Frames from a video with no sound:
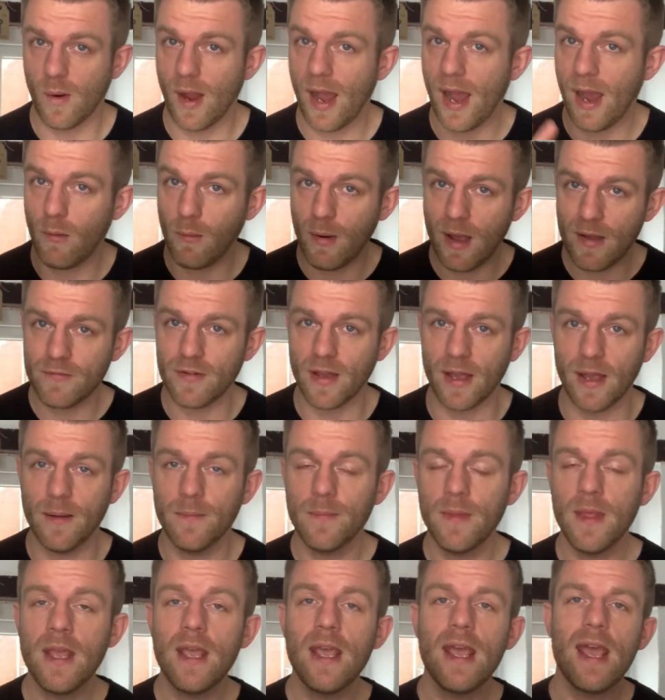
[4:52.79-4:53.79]
However,
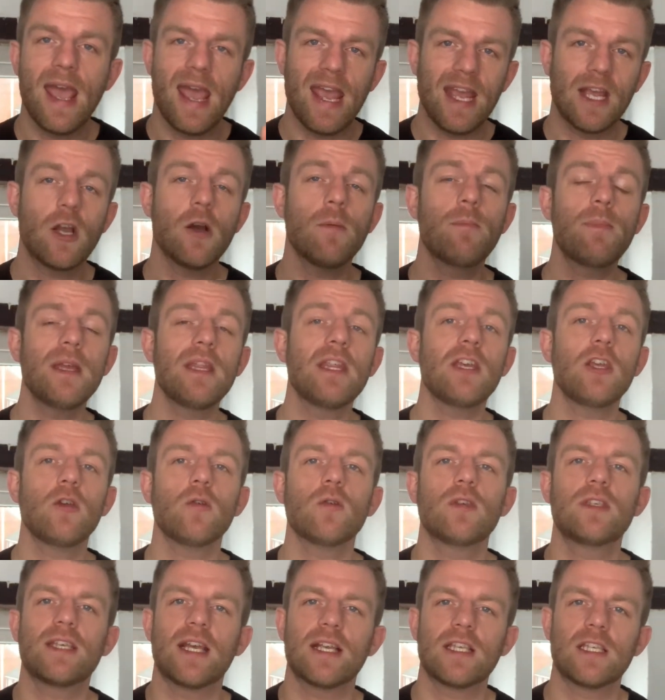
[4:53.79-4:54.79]
it could be that you
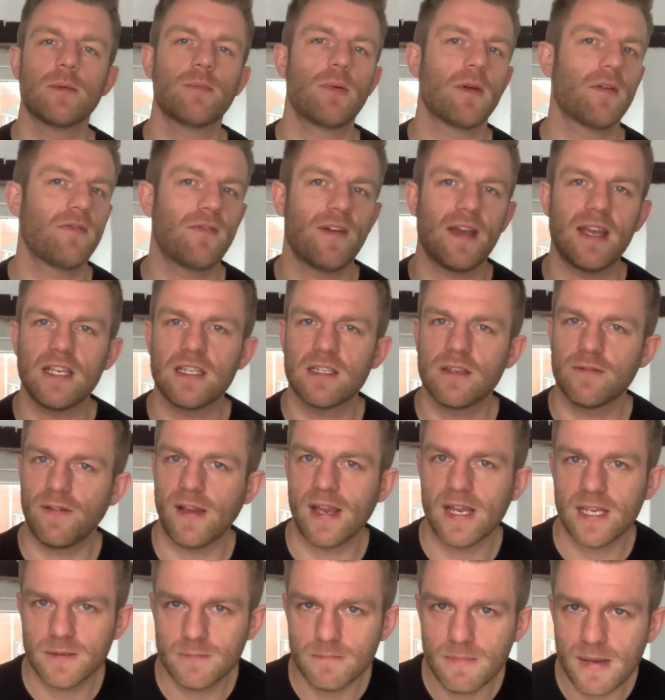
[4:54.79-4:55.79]
set up a
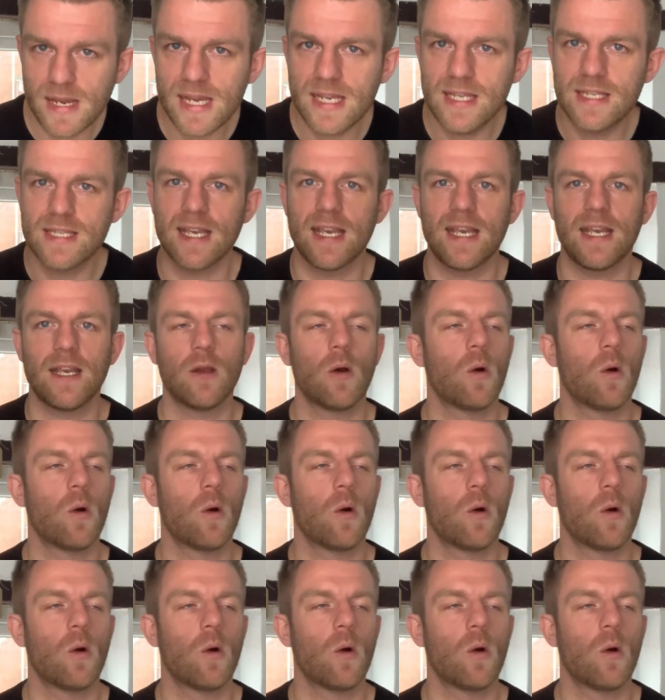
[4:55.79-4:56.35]
face-to-face meeting